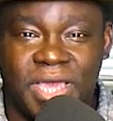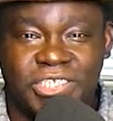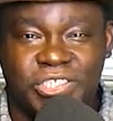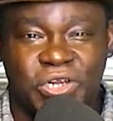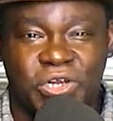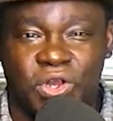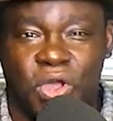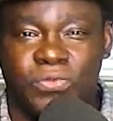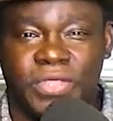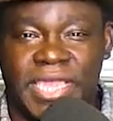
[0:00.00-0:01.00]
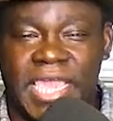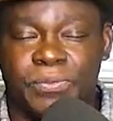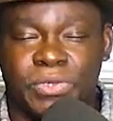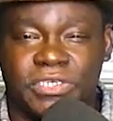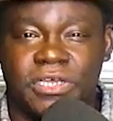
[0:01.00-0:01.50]
I should have known the
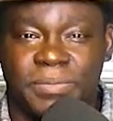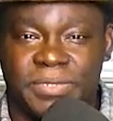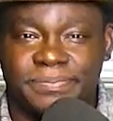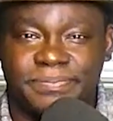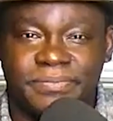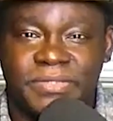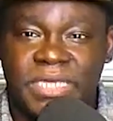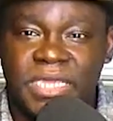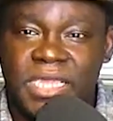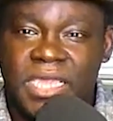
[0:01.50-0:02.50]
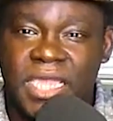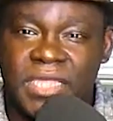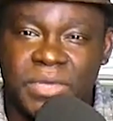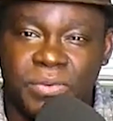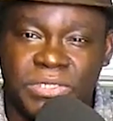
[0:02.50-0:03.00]
end was coming.
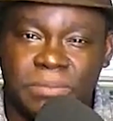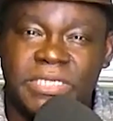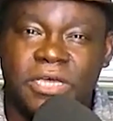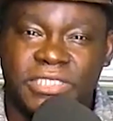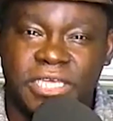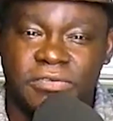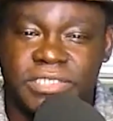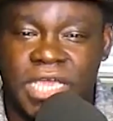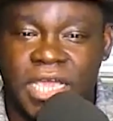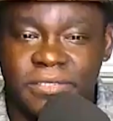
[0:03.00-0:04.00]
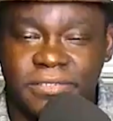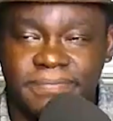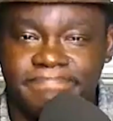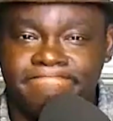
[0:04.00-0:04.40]
And there were some telltale signs.